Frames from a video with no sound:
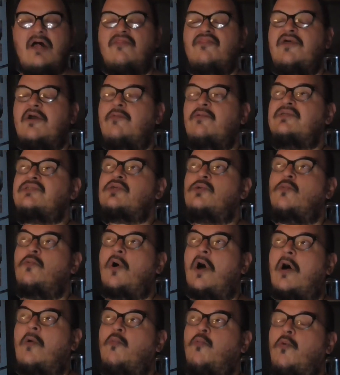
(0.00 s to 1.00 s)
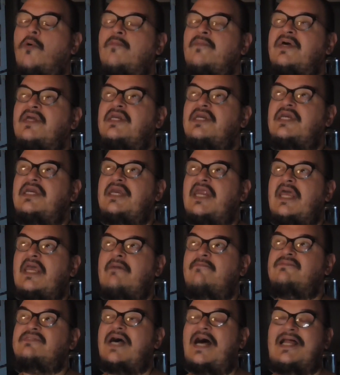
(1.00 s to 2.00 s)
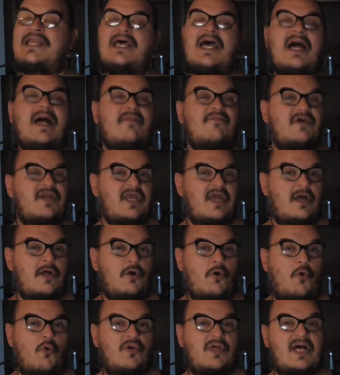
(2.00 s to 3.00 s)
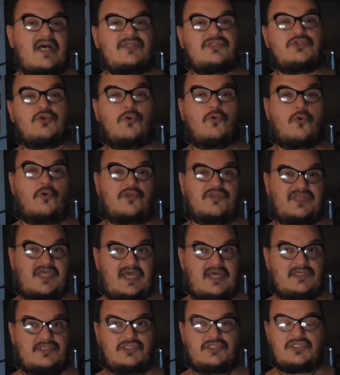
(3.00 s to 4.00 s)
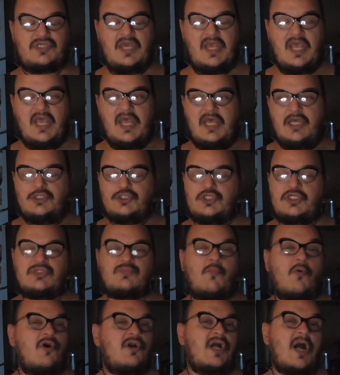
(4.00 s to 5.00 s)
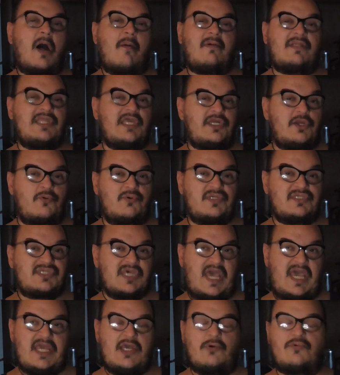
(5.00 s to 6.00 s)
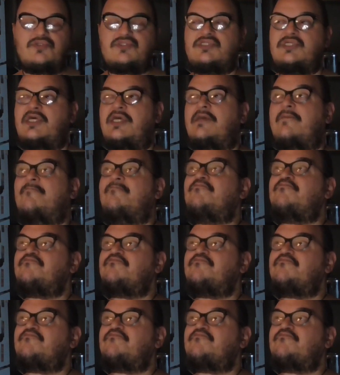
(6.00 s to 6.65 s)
There is a, a woman named Alejandria Ocasio Cortez. She's more commonly known as AOC.